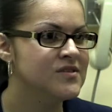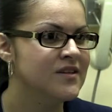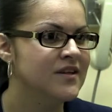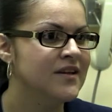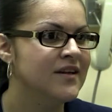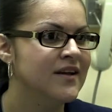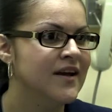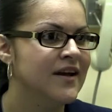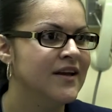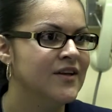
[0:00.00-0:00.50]
to the
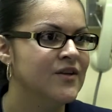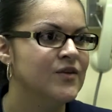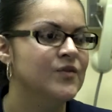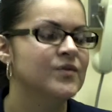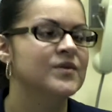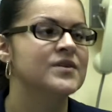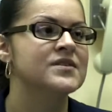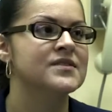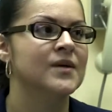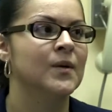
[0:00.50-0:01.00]
EIE
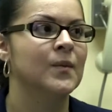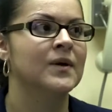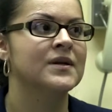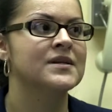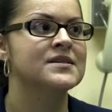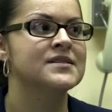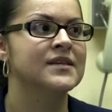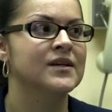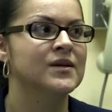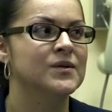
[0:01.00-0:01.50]
units, I
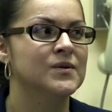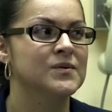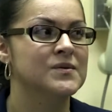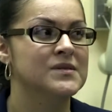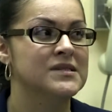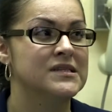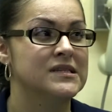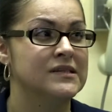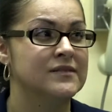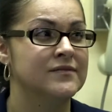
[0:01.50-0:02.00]
want to say
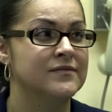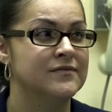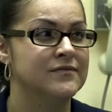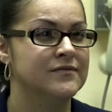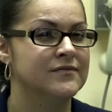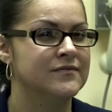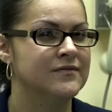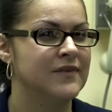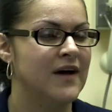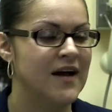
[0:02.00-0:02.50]
close to
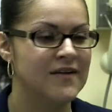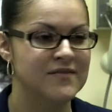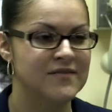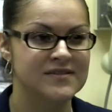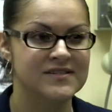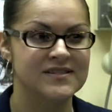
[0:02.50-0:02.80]
five or